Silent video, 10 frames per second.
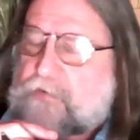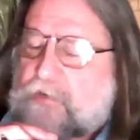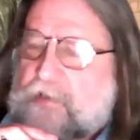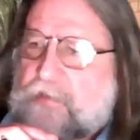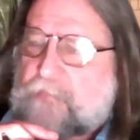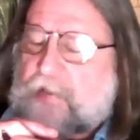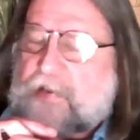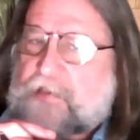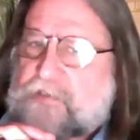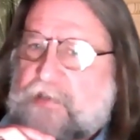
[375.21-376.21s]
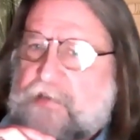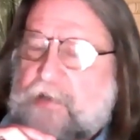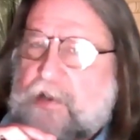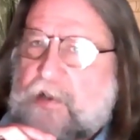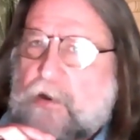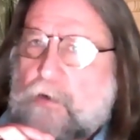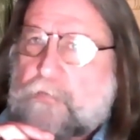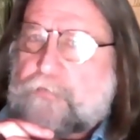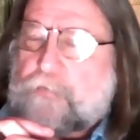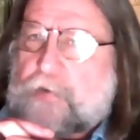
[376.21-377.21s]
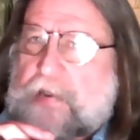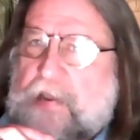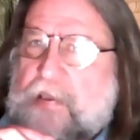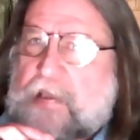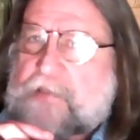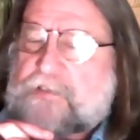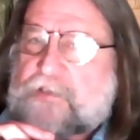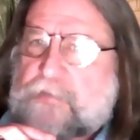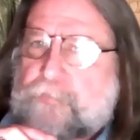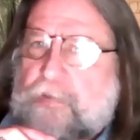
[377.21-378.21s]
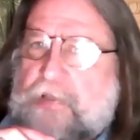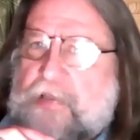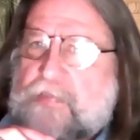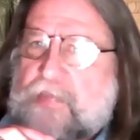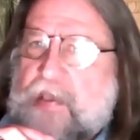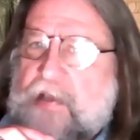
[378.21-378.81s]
It took him, like I said, over 4 decades to complete